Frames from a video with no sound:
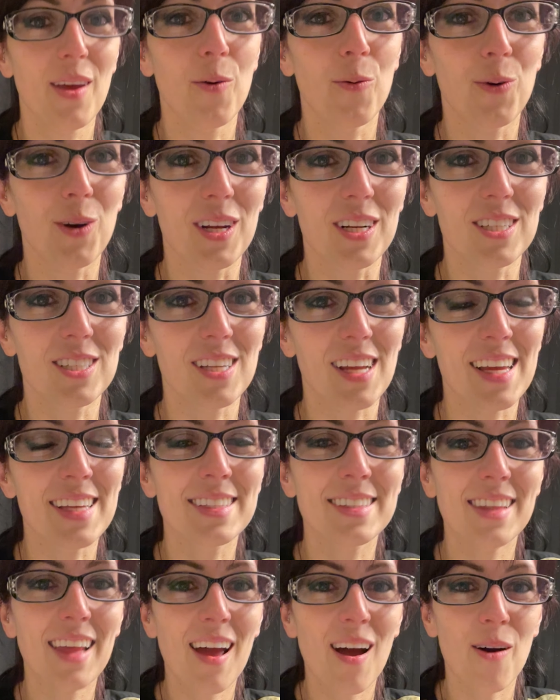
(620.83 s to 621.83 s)
which
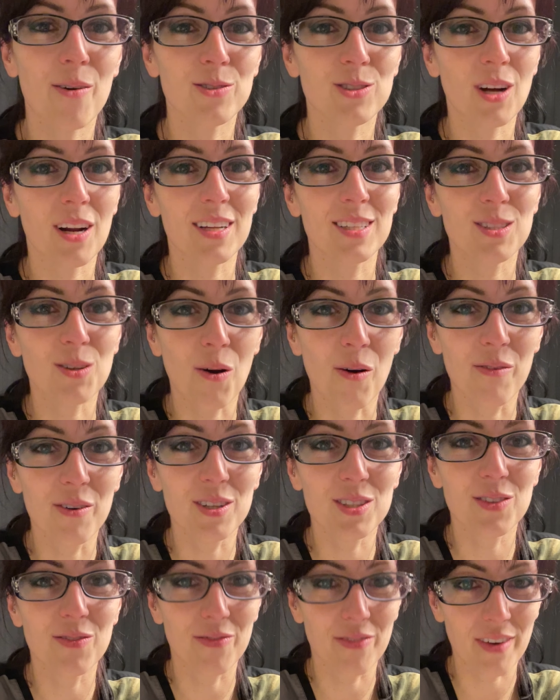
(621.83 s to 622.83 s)
is now Johnny
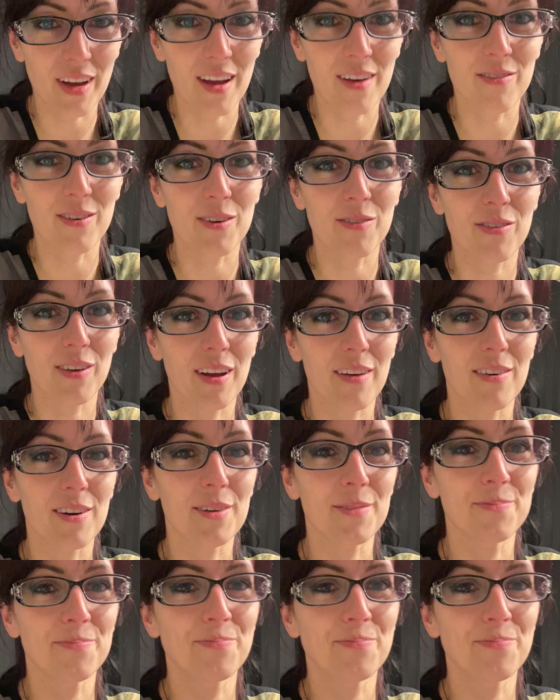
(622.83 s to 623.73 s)
Scoville's favorite flavor,